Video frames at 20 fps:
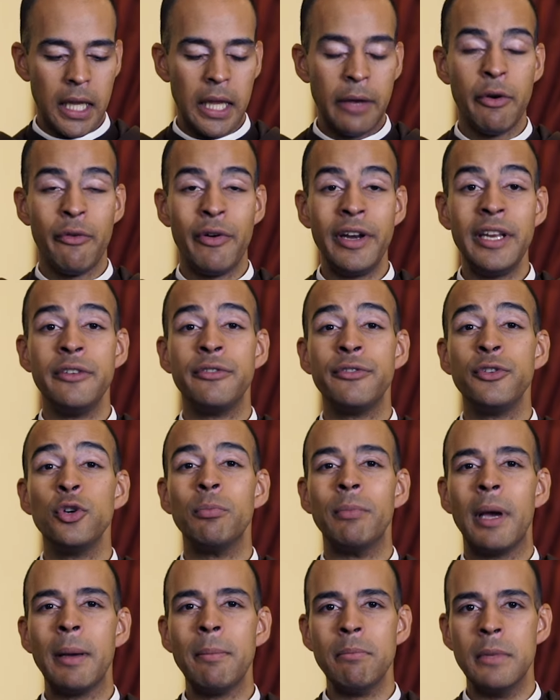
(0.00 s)
There were very few
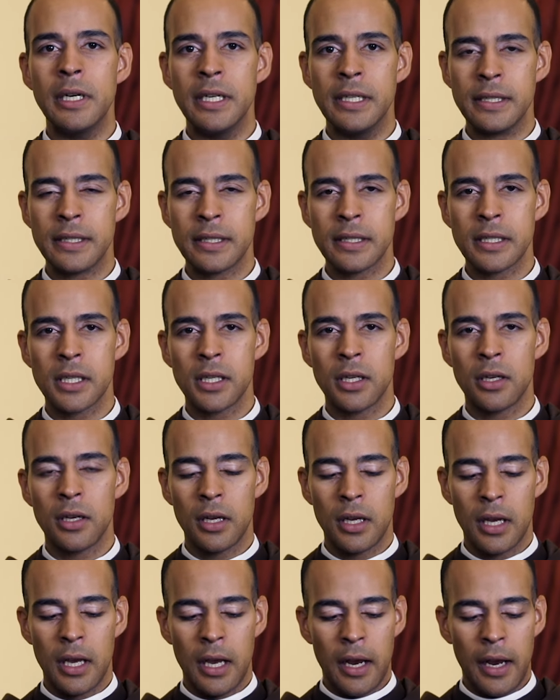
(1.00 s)
members
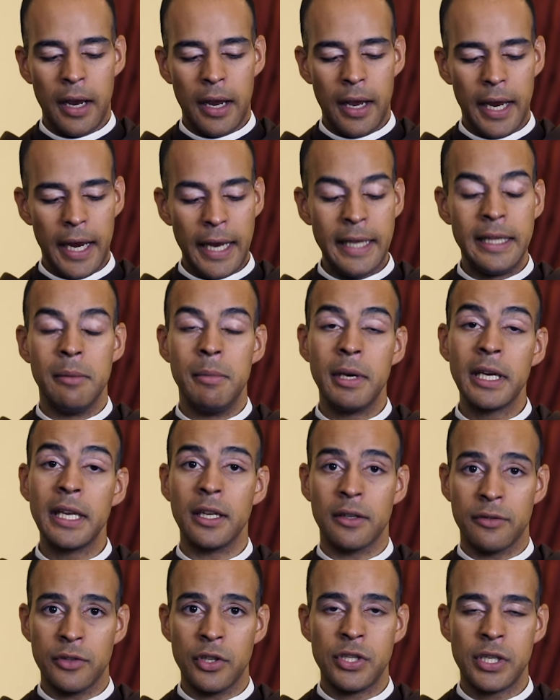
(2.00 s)
in the
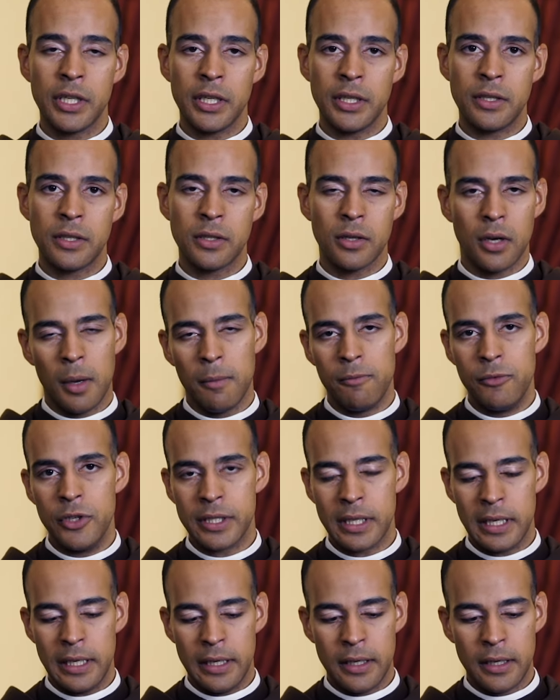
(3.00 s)
beginning of the church,
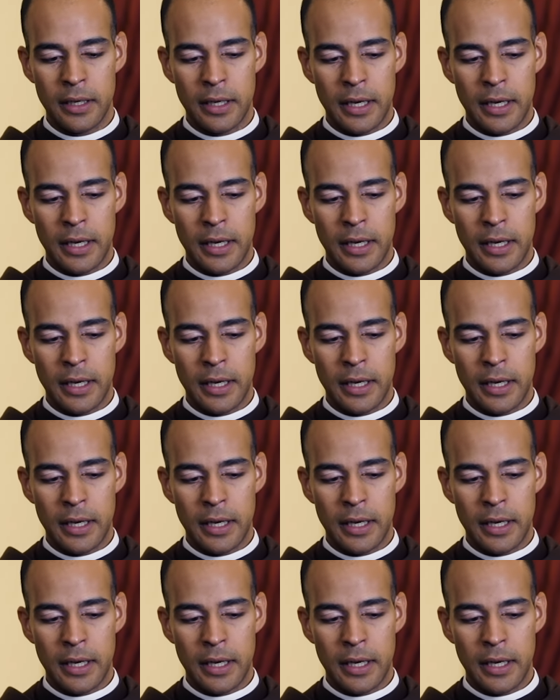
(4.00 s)
obviously.